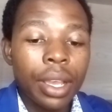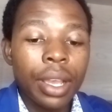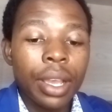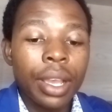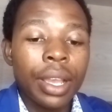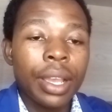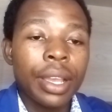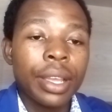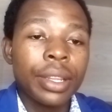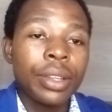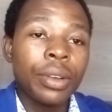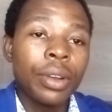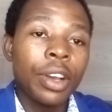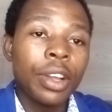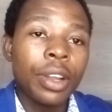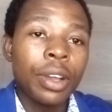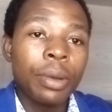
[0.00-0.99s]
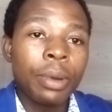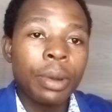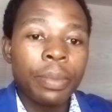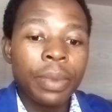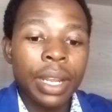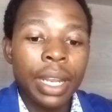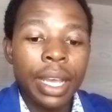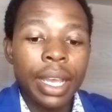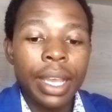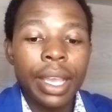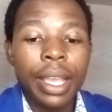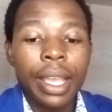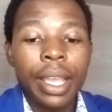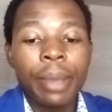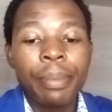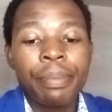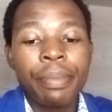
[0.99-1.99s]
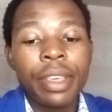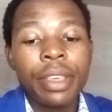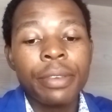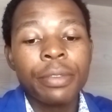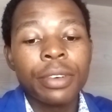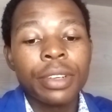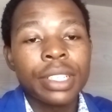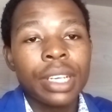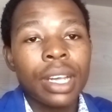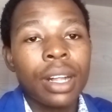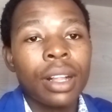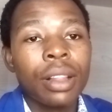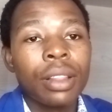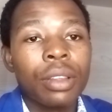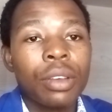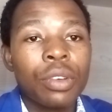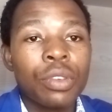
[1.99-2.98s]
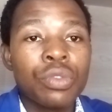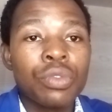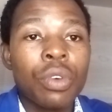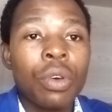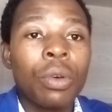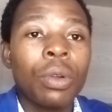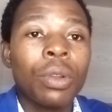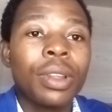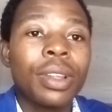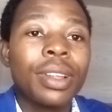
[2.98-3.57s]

uh, the kgona go play a pivotal role